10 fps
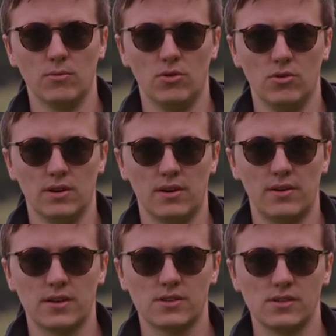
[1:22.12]
all
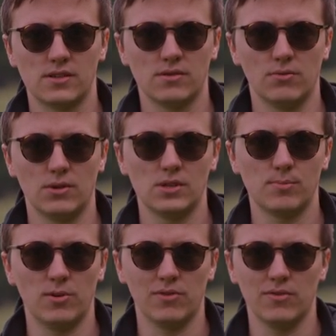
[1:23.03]
directions, which is
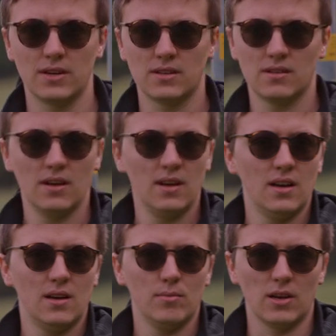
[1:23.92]
perfect.
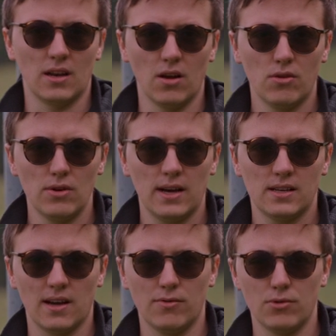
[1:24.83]
But in low light
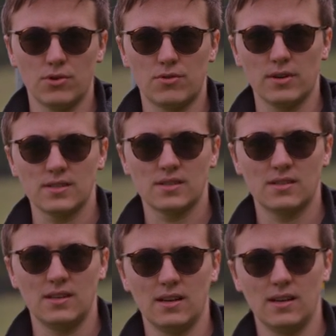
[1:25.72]
I wouldn't trust
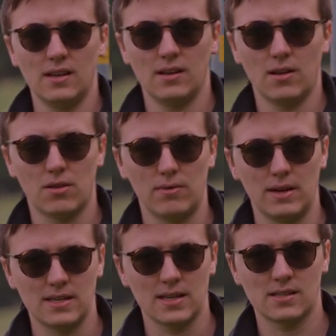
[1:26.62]
the
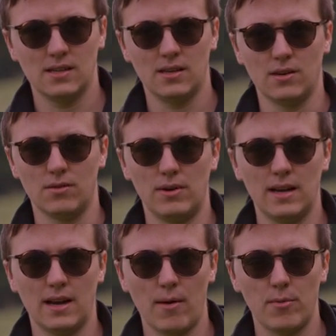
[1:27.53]
360-degree
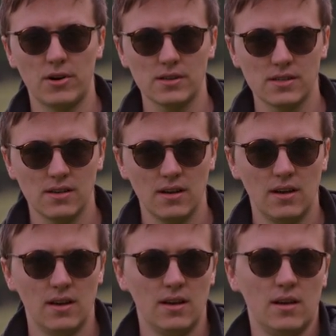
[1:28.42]
cameras,
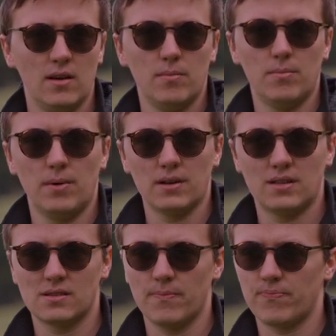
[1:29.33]
but
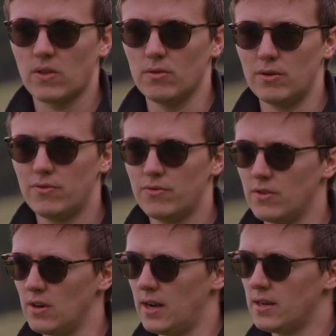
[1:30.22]
with
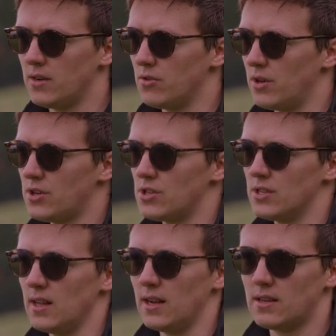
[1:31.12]
lighting conditions
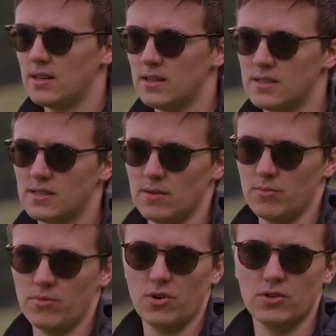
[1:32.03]
like this in
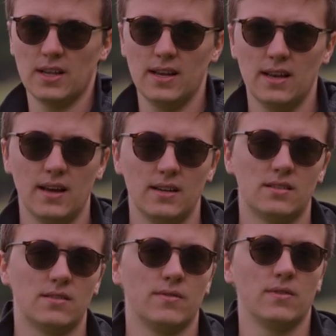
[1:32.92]
broad
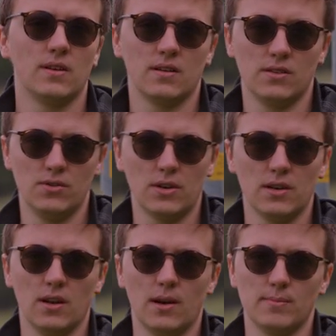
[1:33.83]
daylight you can
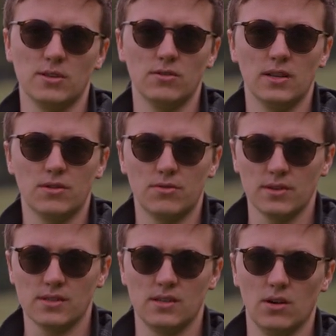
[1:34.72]
absolutely
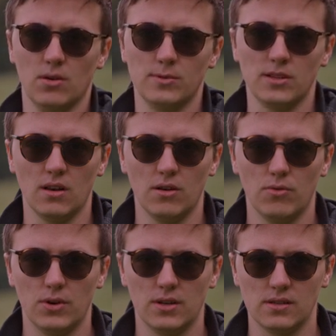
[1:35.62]
trust the obstacle
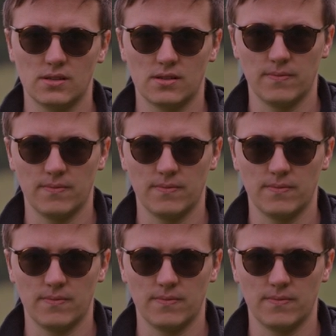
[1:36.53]
avoidance.